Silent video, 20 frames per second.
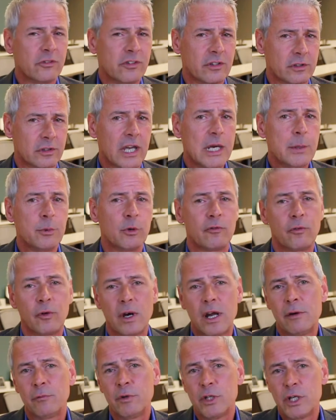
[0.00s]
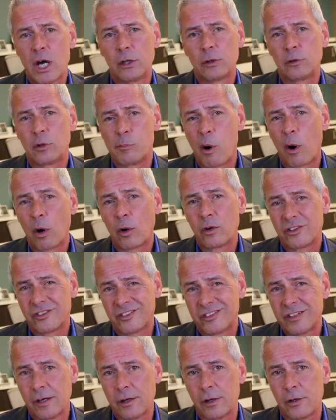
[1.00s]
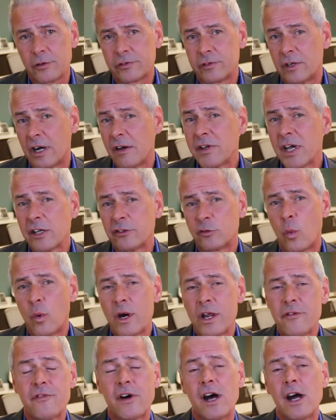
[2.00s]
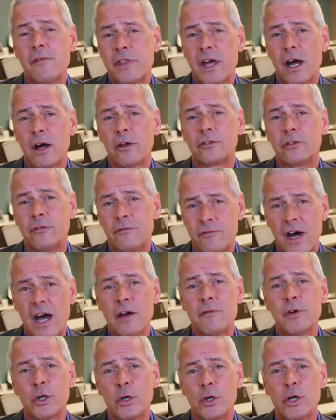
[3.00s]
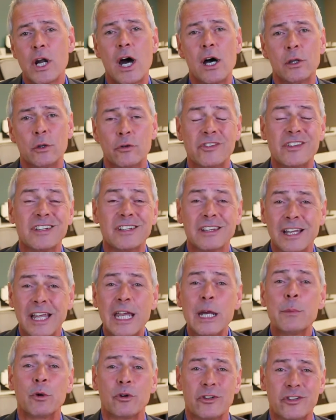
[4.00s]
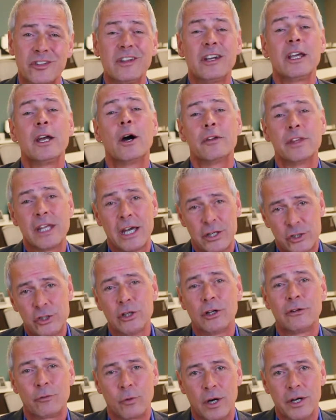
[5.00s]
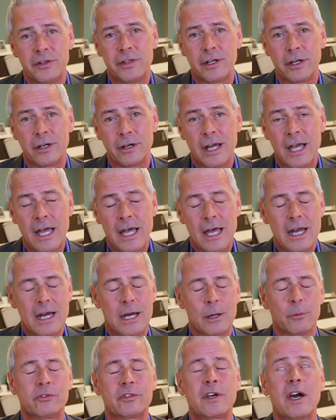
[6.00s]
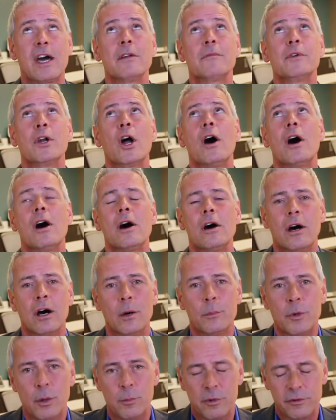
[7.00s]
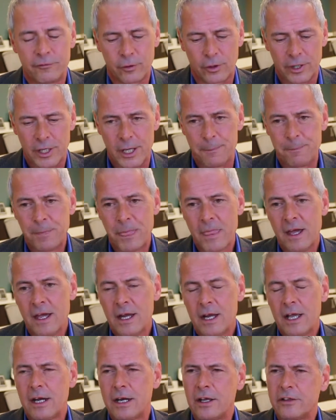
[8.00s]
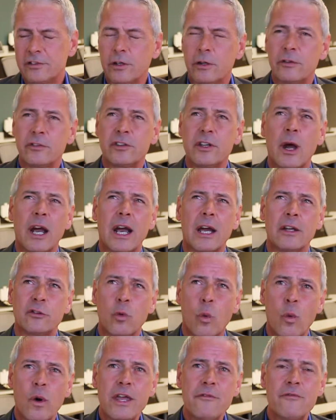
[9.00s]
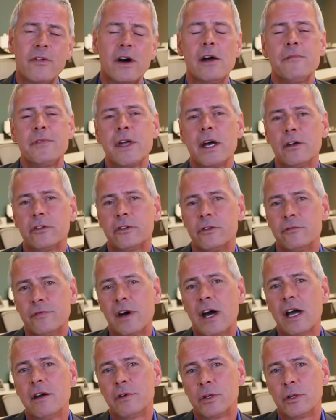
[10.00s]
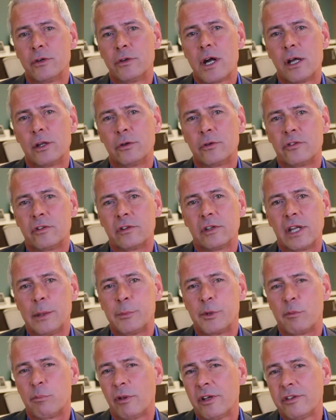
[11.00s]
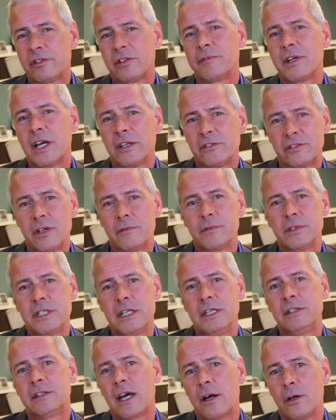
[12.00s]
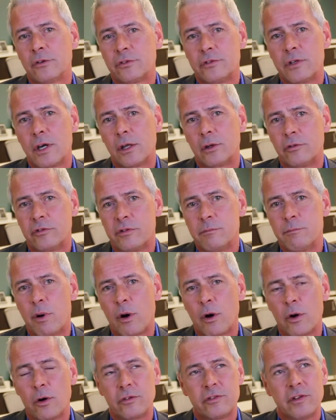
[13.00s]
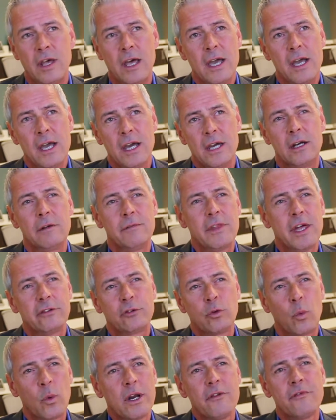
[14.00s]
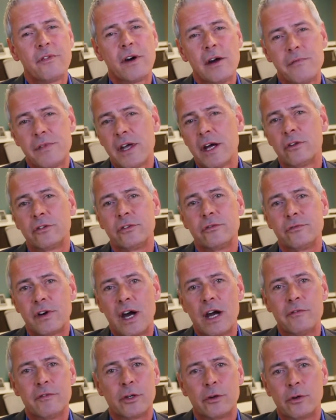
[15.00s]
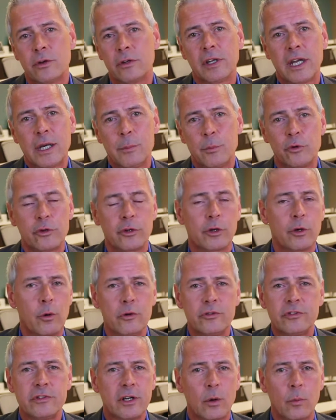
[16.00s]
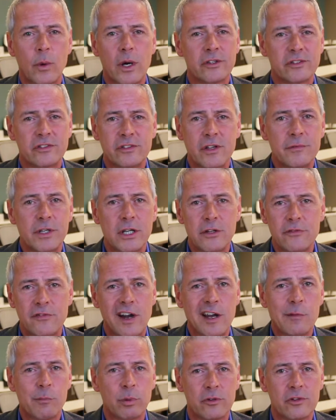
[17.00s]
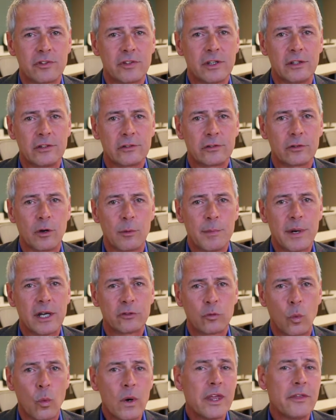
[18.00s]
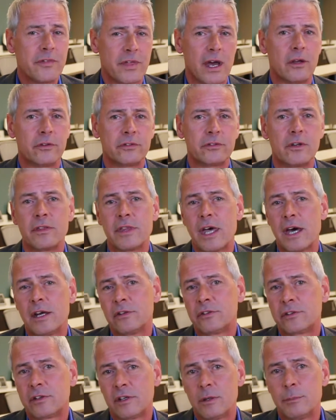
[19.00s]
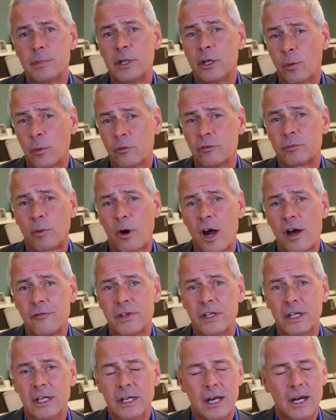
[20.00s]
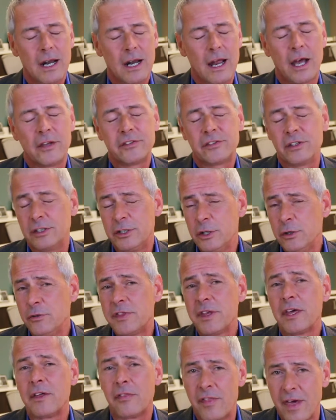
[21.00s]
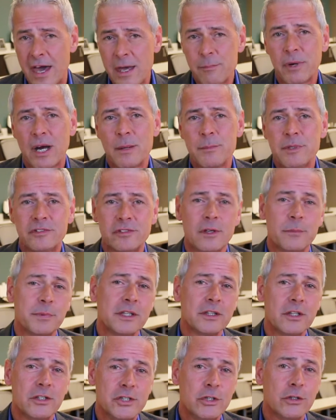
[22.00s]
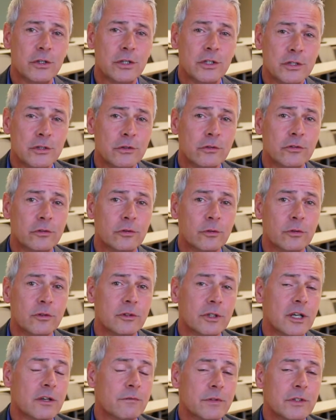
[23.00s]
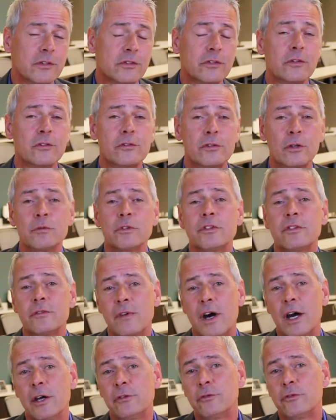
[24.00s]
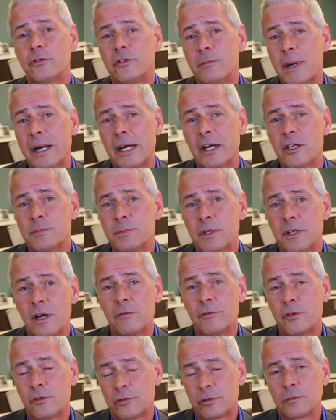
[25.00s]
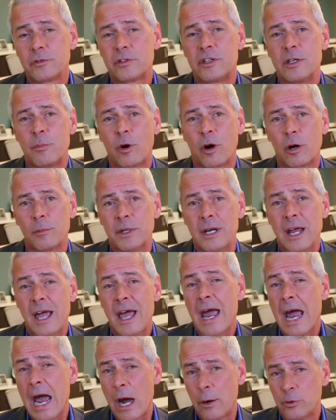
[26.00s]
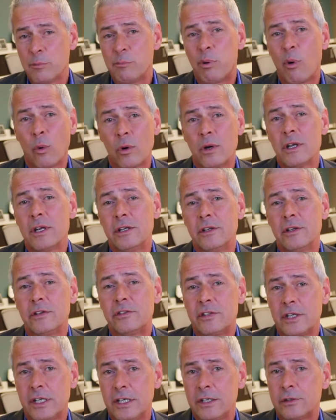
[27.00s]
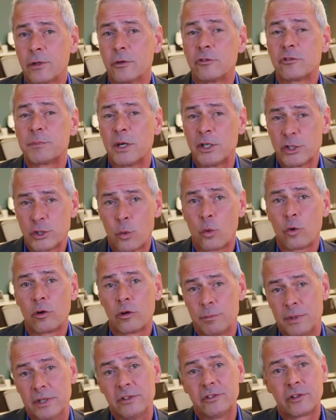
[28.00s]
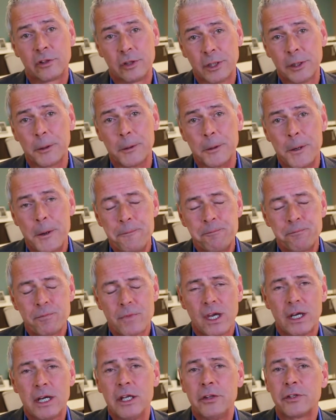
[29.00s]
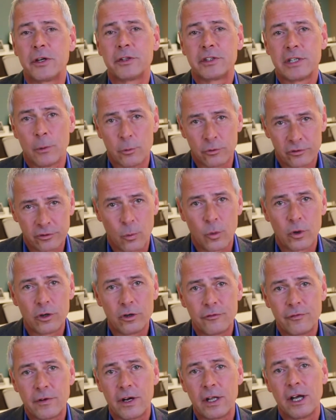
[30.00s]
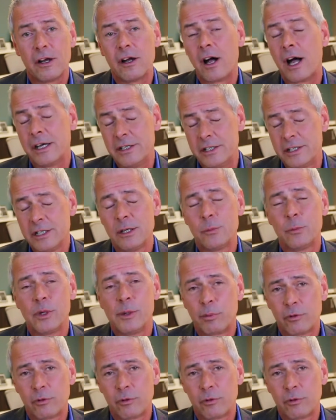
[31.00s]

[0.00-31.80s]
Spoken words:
in labor for every dollar of parts sales, and I've got $25,500 in labor sitting on that shelf right there. And it was kind of an aha moment for him. And I said, okay, I got $25,500 in labor, plus I've got $17,000 in parts. And of that $25,500 in labor, they're grossing around 75%. So about $20,000 of that is going to be gross profit. I said, do you think that might be something that you could use to convince the service advisors and management of the service department how important it is to get those special order bins cleared? He thought that was a wonderful idea, and we